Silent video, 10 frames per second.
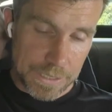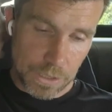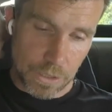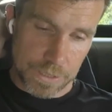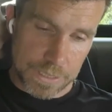a
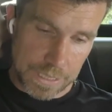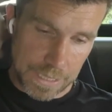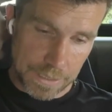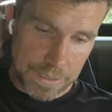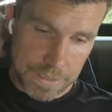good
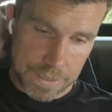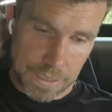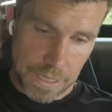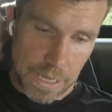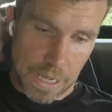test.
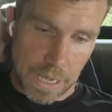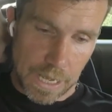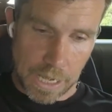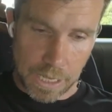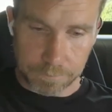
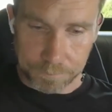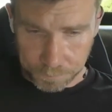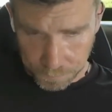Um,